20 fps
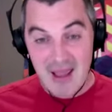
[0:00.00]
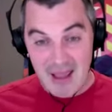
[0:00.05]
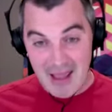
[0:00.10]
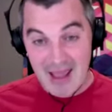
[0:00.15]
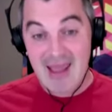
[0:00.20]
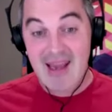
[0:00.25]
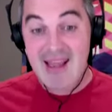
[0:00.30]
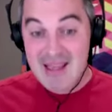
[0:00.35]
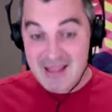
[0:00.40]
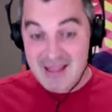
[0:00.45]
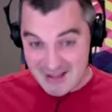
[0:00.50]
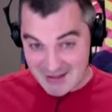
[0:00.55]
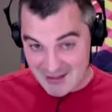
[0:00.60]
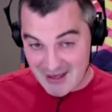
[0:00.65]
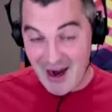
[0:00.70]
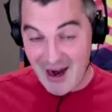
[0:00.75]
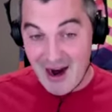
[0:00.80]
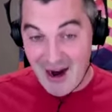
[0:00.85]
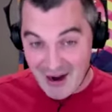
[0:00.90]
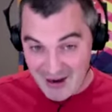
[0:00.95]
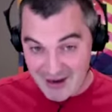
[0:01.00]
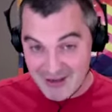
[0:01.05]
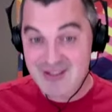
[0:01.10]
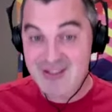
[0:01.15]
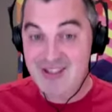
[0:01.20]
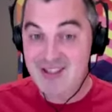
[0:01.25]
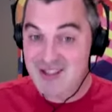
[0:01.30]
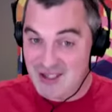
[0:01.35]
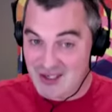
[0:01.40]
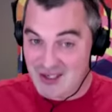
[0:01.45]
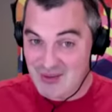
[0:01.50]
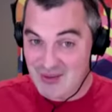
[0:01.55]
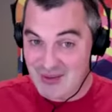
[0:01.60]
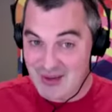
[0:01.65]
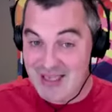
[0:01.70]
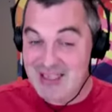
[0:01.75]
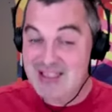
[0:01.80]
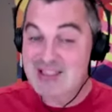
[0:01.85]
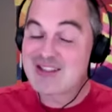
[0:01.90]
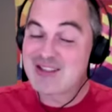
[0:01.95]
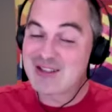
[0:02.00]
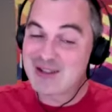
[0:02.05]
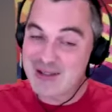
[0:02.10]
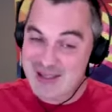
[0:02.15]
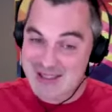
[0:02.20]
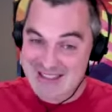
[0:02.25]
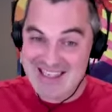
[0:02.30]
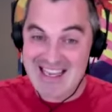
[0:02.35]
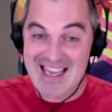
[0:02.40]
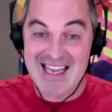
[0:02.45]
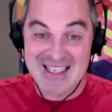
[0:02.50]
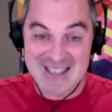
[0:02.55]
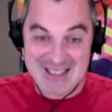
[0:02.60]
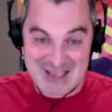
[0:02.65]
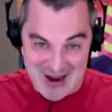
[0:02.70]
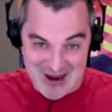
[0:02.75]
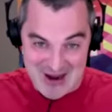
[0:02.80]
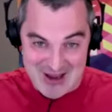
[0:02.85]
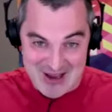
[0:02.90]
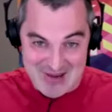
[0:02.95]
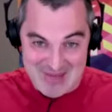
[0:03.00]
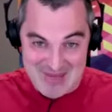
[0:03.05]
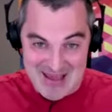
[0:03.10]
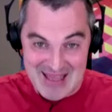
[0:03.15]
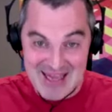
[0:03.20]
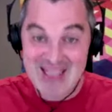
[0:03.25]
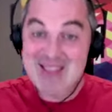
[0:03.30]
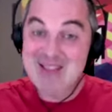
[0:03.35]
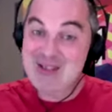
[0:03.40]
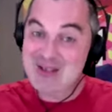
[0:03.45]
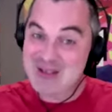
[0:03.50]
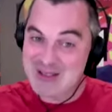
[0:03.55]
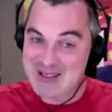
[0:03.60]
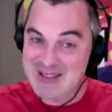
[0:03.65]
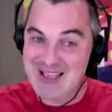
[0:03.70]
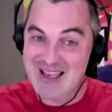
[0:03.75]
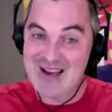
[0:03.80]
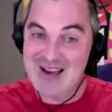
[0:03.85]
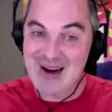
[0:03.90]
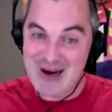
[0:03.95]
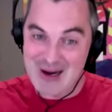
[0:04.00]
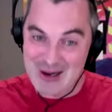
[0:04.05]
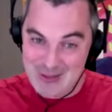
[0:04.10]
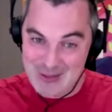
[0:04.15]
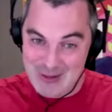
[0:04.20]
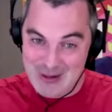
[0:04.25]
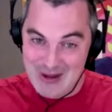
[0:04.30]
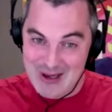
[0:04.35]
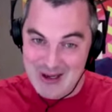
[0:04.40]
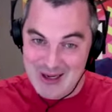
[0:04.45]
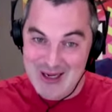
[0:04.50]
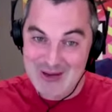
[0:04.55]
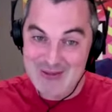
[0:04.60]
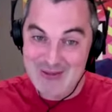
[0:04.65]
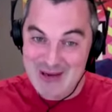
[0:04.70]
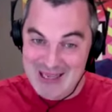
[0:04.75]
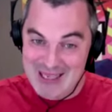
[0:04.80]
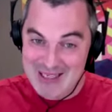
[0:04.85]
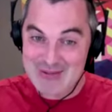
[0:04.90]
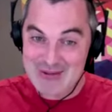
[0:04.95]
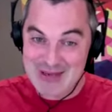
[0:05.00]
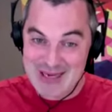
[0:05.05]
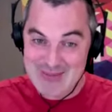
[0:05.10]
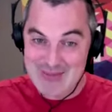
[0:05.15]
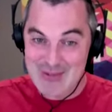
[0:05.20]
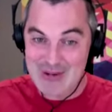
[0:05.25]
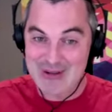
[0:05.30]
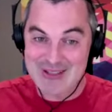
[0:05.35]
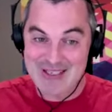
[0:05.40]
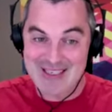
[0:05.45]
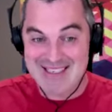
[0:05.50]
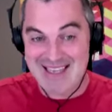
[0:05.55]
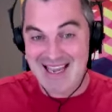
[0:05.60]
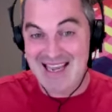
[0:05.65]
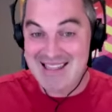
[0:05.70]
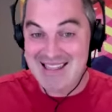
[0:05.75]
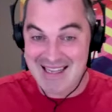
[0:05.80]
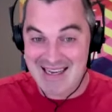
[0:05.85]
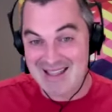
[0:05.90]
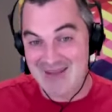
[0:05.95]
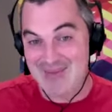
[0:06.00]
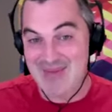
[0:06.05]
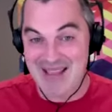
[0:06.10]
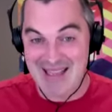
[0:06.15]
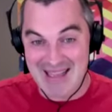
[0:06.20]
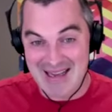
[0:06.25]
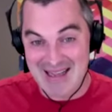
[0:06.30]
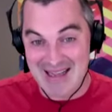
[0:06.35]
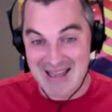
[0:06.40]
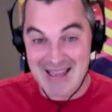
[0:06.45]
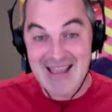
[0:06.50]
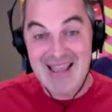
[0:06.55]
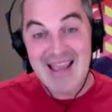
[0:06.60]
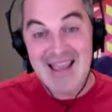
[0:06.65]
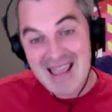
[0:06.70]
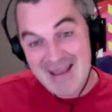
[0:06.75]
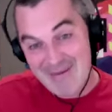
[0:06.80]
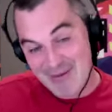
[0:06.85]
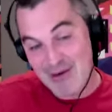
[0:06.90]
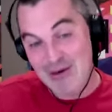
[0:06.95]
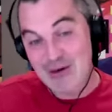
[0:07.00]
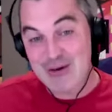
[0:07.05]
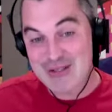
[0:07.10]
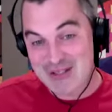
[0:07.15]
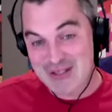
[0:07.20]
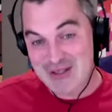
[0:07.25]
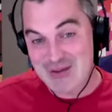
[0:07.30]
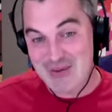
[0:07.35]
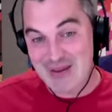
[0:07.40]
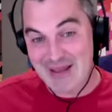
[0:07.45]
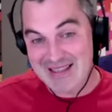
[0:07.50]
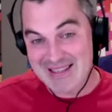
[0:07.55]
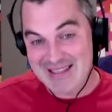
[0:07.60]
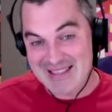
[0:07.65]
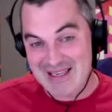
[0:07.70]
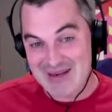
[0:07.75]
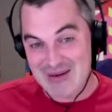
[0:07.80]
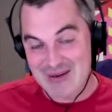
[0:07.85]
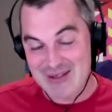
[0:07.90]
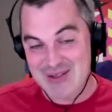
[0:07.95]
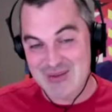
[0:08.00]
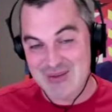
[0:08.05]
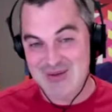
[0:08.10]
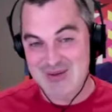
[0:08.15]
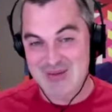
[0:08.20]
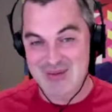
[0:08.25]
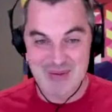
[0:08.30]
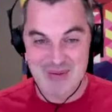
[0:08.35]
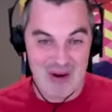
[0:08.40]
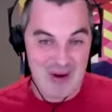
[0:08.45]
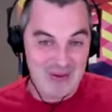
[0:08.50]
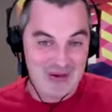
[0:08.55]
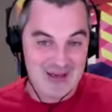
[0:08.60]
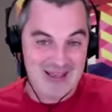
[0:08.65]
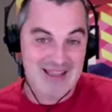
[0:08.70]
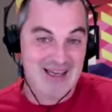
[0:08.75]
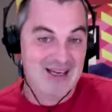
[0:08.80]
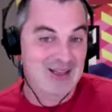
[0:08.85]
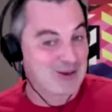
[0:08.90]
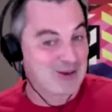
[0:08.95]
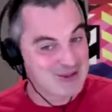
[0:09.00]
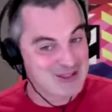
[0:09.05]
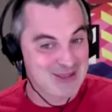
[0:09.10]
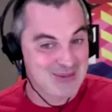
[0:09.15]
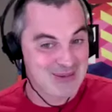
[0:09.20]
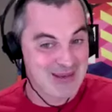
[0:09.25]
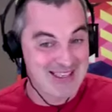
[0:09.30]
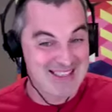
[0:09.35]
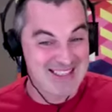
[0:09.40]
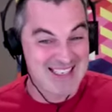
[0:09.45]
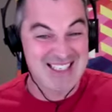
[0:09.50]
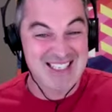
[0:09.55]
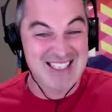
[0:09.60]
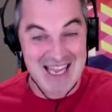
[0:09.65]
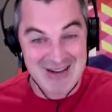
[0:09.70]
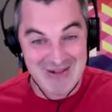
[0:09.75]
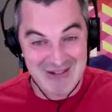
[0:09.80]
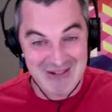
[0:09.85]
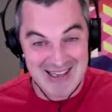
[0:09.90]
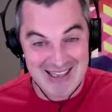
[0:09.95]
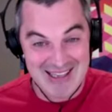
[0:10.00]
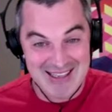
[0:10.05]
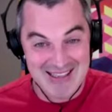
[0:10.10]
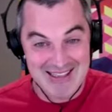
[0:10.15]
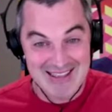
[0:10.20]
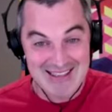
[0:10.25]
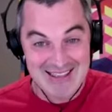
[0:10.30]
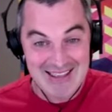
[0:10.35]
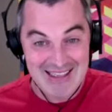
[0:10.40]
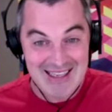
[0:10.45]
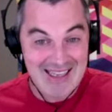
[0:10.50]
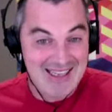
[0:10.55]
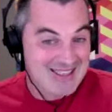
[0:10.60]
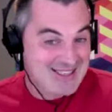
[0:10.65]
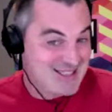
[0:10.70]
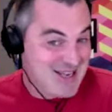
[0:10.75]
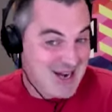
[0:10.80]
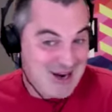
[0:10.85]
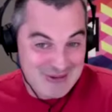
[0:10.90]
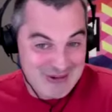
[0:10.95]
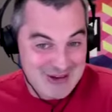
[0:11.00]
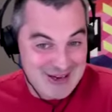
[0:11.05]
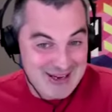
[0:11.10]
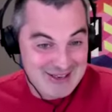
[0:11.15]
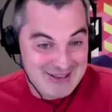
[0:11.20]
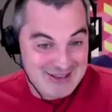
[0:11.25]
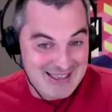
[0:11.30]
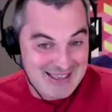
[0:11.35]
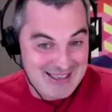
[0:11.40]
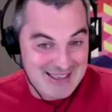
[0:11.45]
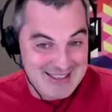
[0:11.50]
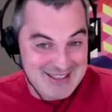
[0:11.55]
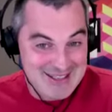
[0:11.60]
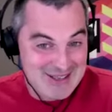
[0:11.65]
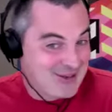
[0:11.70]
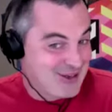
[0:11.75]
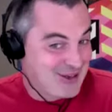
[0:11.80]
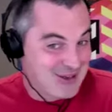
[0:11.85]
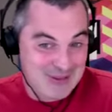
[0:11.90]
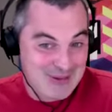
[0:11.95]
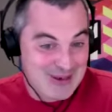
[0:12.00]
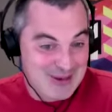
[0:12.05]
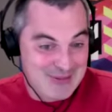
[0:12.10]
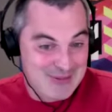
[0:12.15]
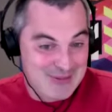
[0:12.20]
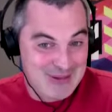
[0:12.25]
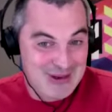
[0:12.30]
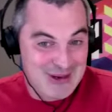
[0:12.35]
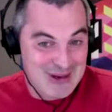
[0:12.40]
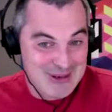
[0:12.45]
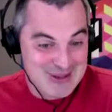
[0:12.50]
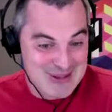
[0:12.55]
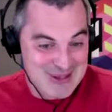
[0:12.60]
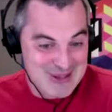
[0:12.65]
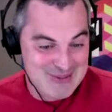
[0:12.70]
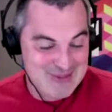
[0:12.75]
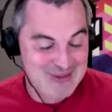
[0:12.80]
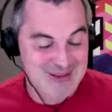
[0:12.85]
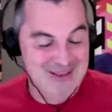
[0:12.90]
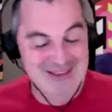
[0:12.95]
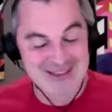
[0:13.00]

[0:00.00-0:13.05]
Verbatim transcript: It is hard to do. It does take time and it does take hard work. And it's really important to state that at the beginning. If it looks too easy or someone's promoting it that it looks too easy, generally it's not real and it's not going to work for the long term.